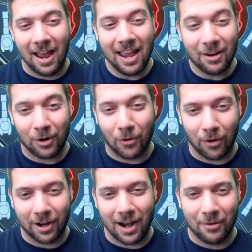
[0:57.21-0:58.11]
hit
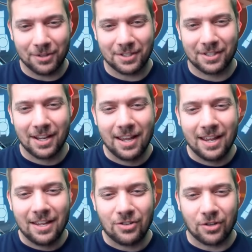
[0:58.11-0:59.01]
record and I was
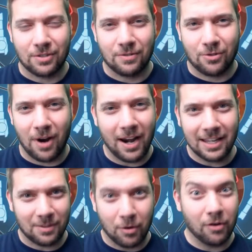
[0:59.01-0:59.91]
just trying to
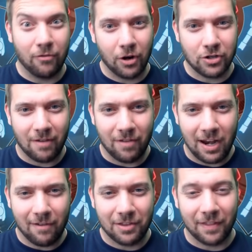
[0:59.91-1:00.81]
get some good footage of it
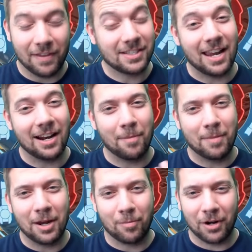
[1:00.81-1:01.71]
and everything. This ended up
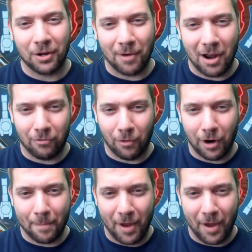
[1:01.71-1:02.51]
being a pretty good round for it.